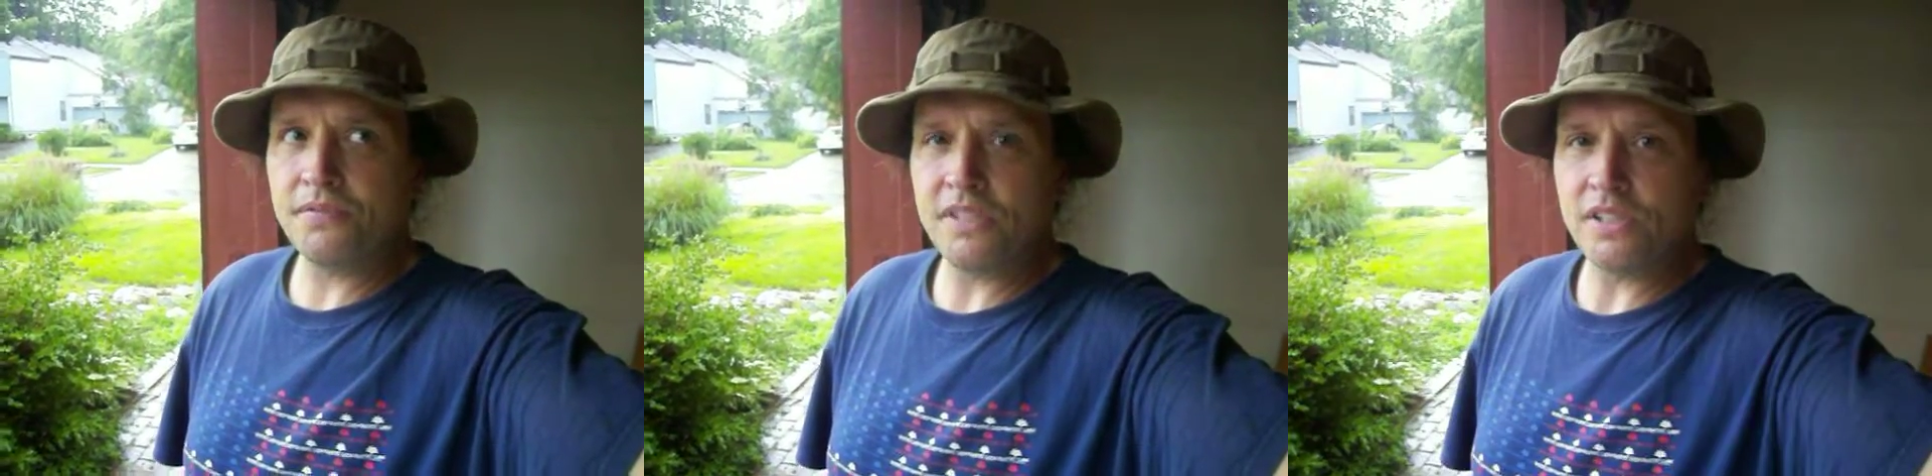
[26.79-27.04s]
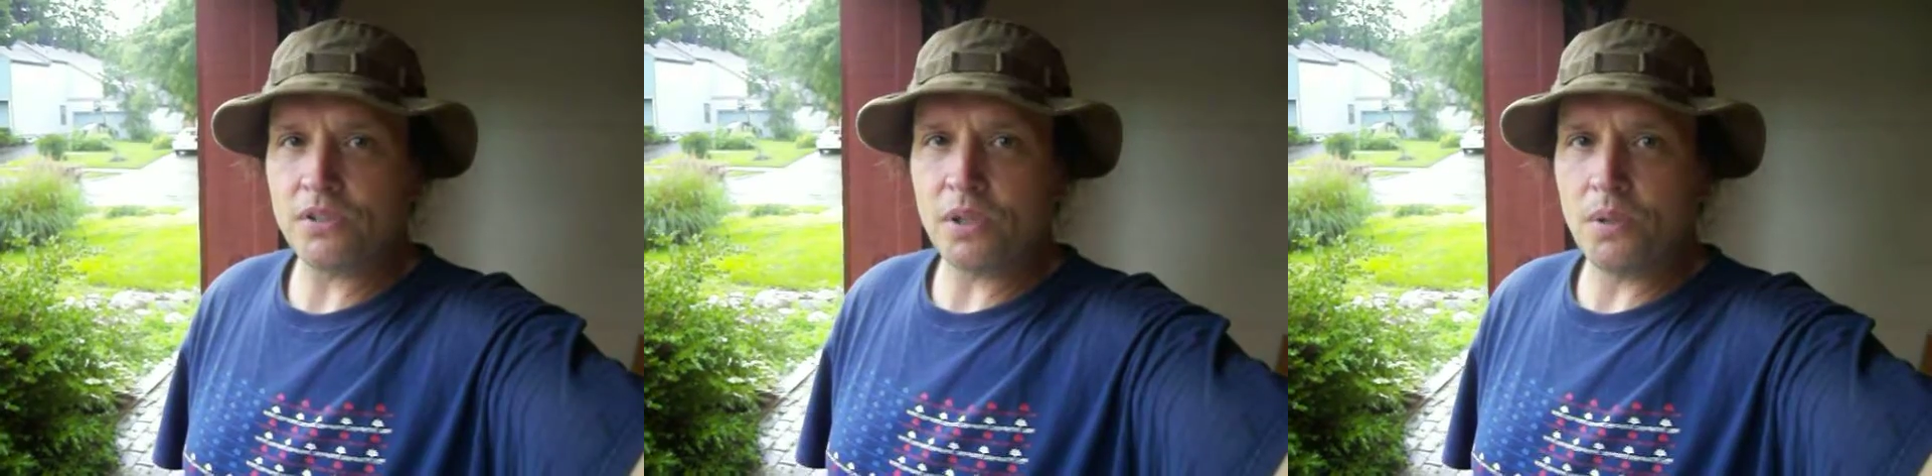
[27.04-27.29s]

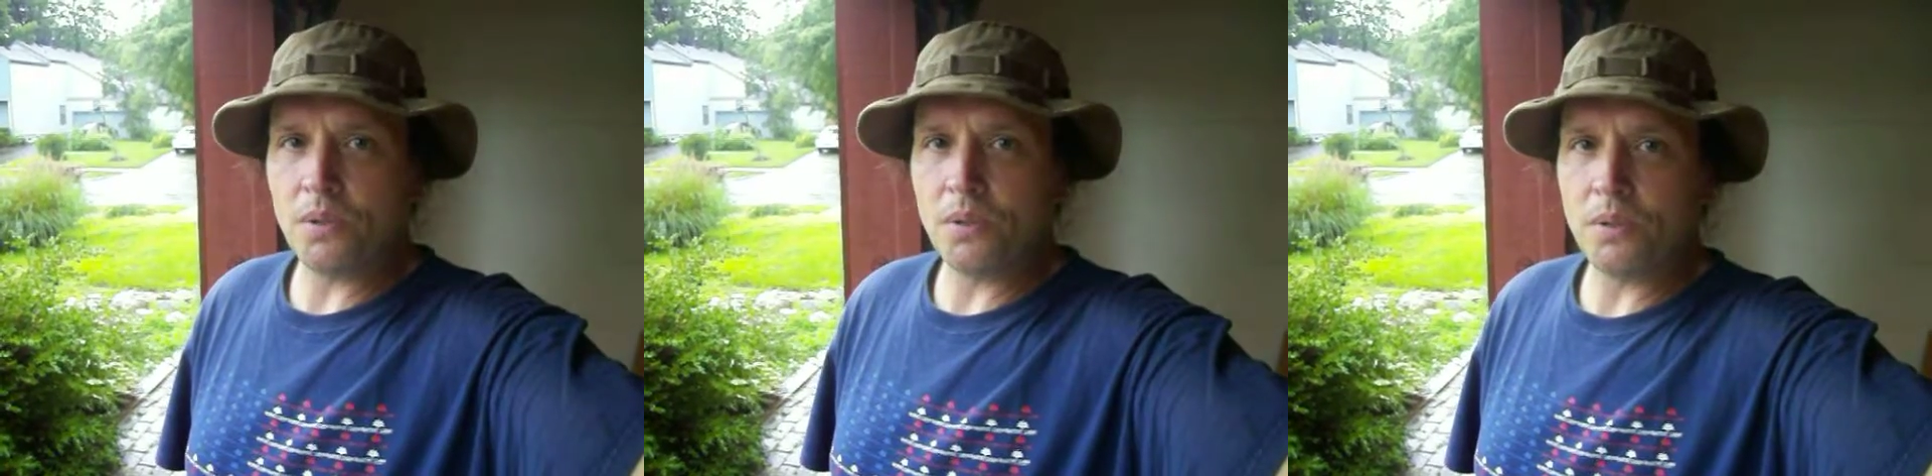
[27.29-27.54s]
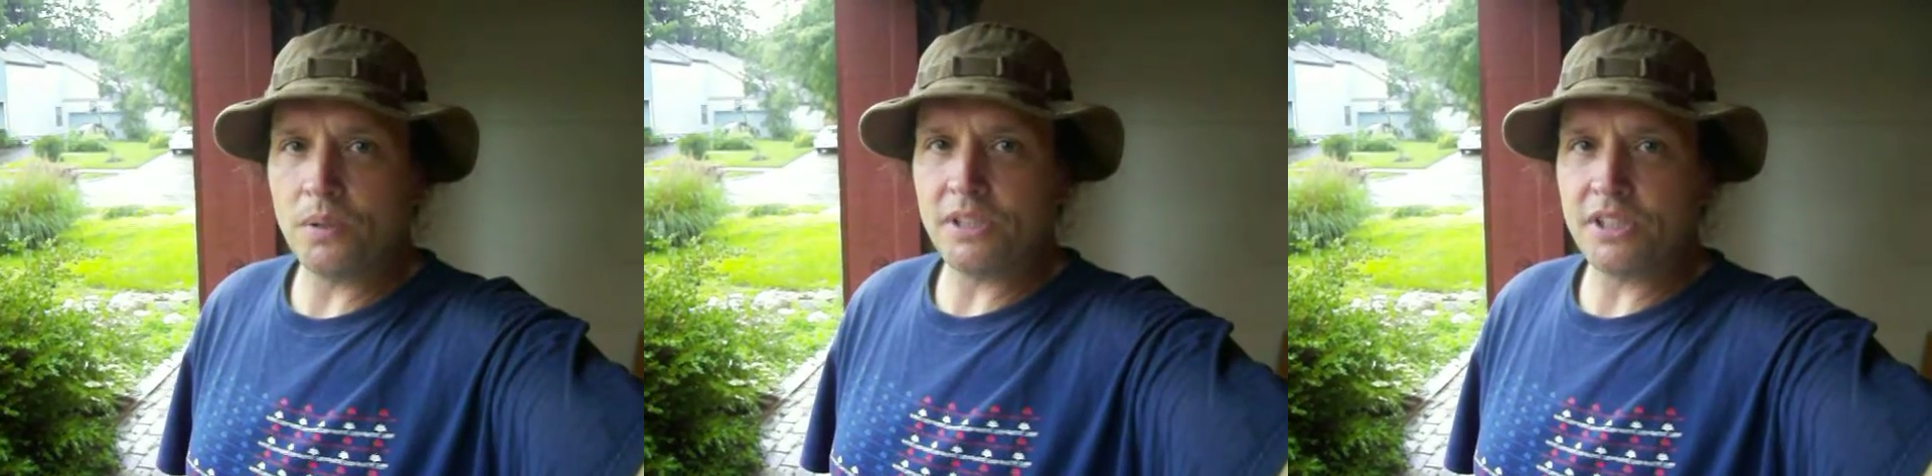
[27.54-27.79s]
is
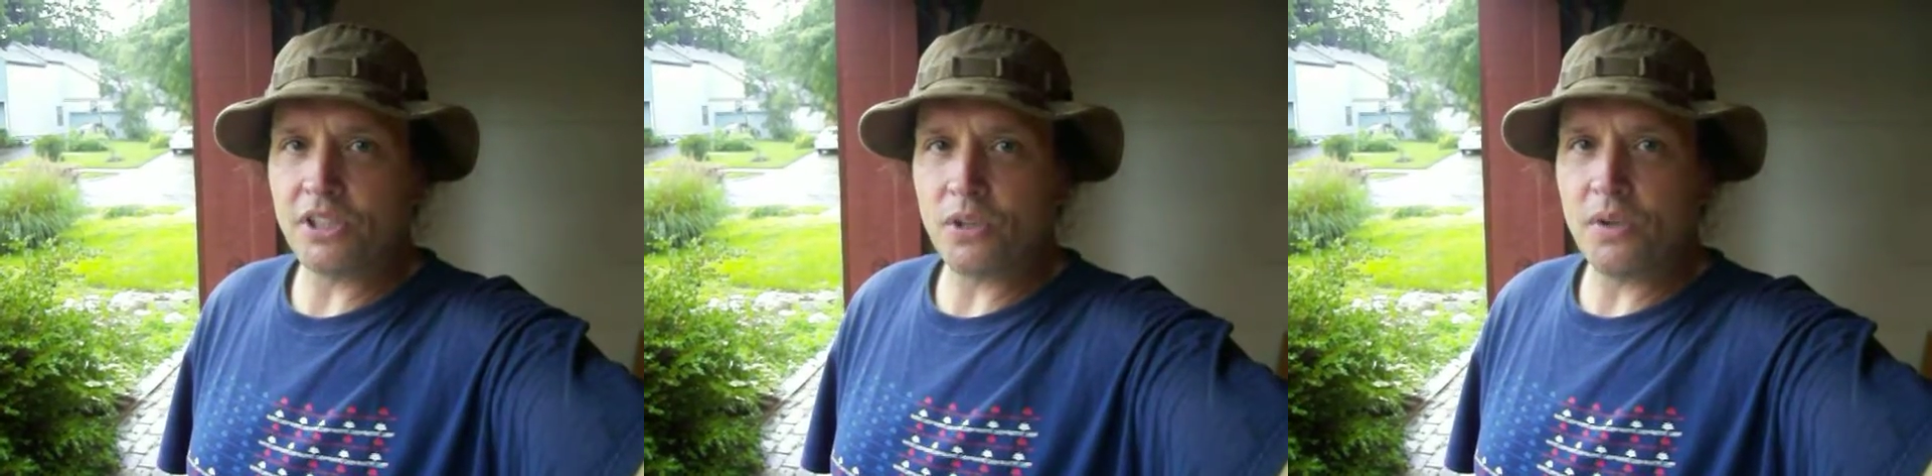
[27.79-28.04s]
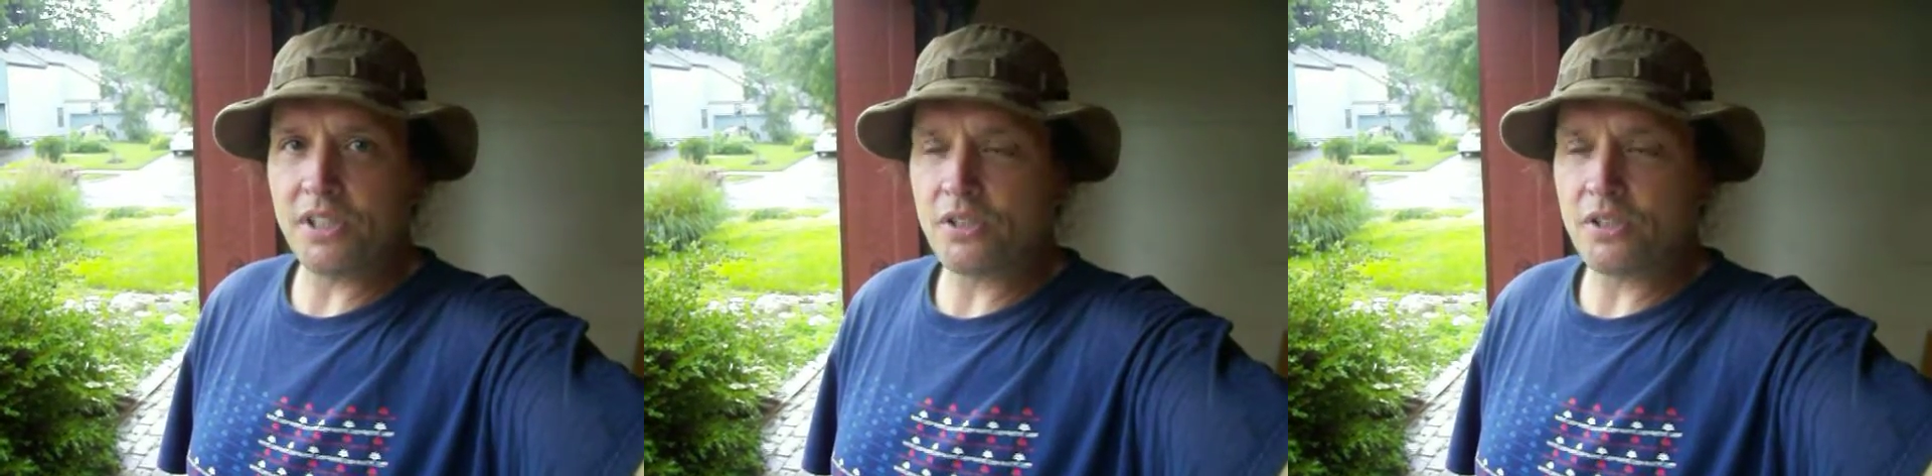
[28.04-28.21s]
old and you're going